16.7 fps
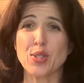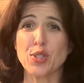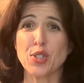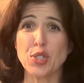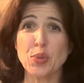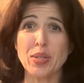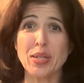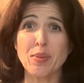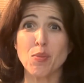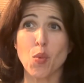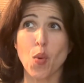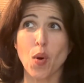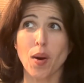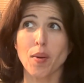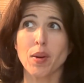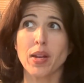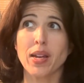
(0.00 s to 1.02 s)
doing
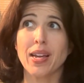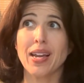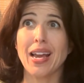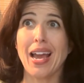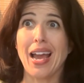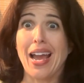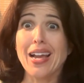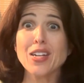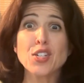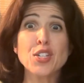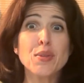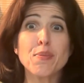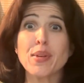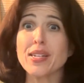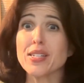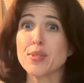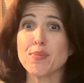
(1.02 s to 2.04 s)
more
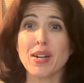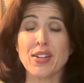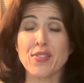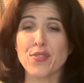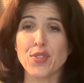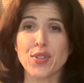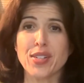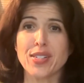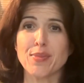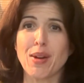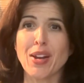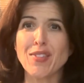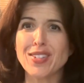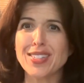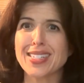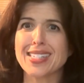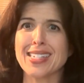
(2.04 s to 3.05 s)
action-based mindfulness.
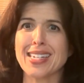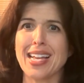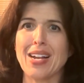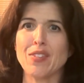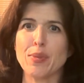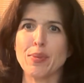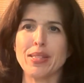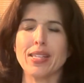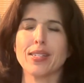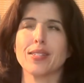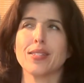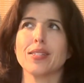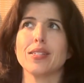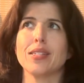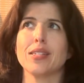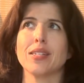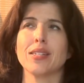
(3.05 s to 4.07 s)
Mindfulness doesn't have to be like
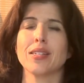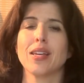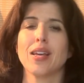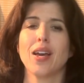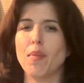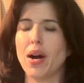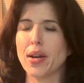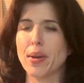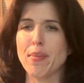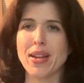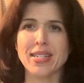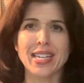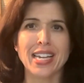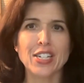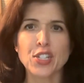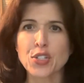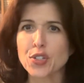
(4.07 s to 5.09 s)
sitting on a
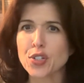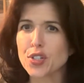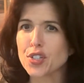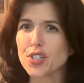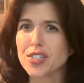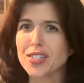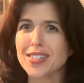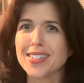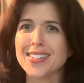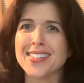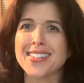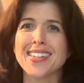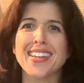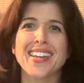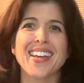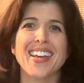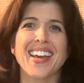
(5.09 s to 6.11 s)
meditation cushion
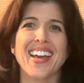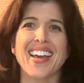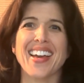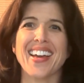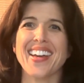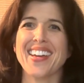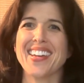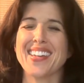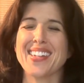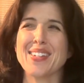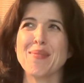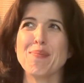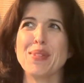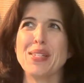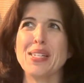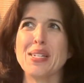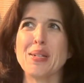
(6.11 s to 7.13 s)
and
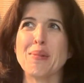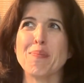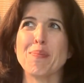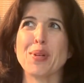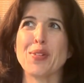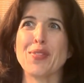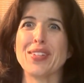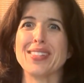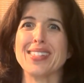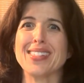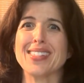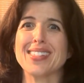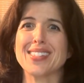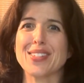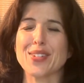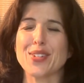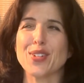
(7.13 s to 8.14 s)
being perfectly
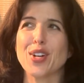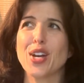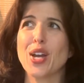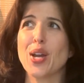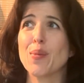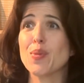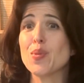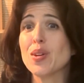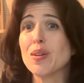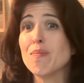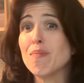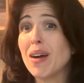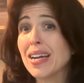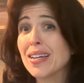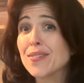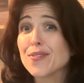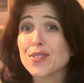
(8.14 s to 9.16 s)
still. You can
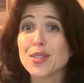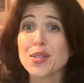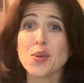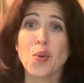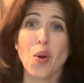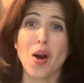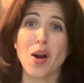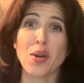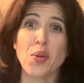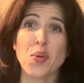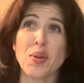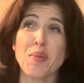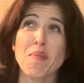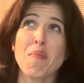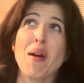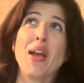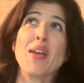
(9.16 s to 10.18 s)
mindfully walk. You can
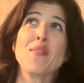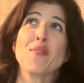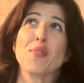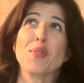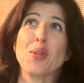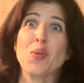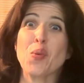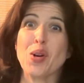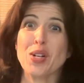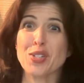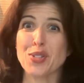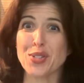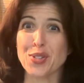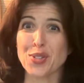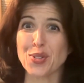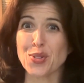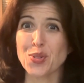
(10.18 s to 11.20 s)
mindfully wash
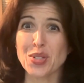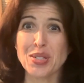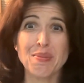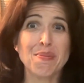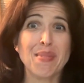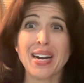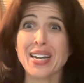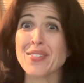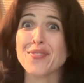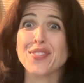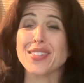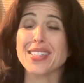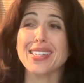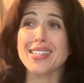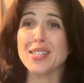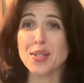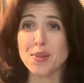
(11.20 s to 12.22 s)
dishes. You can mindfully
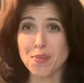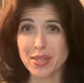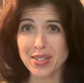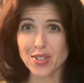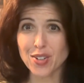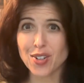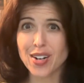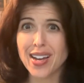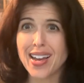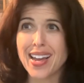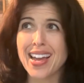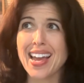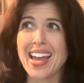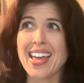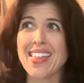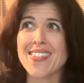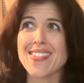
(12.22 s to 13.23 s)
eat a meal.
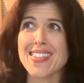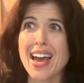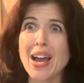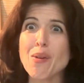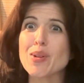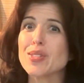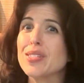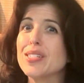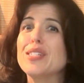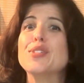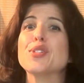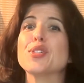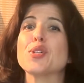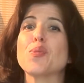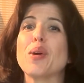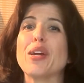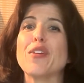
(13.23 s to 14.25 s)
And that was an easier
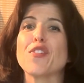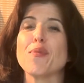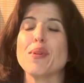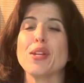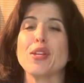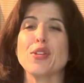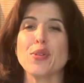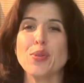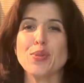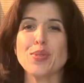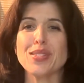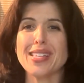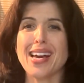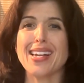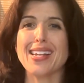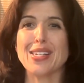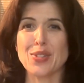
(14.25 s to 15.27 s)
way for me to use
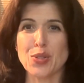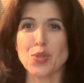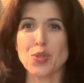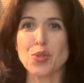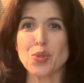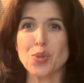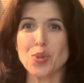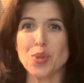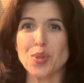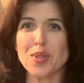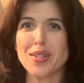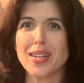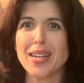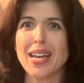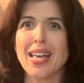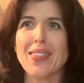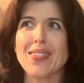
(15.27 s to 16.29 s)
that as a tool
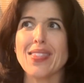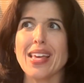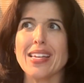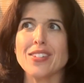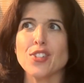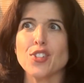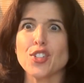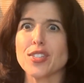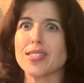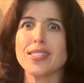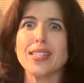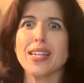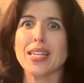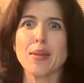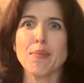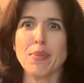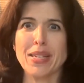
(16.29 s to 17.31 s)
than just sitting
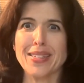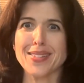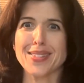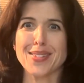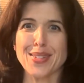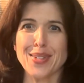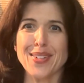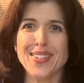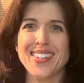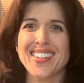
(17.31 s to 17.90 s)
and being still.